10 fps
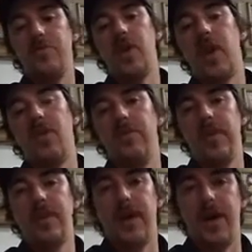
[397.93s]
Now I'm a
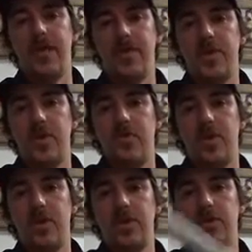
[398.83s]
big guy. I'm
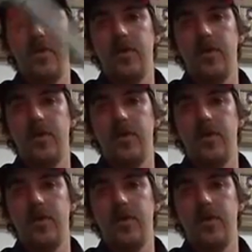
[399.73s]
6'5"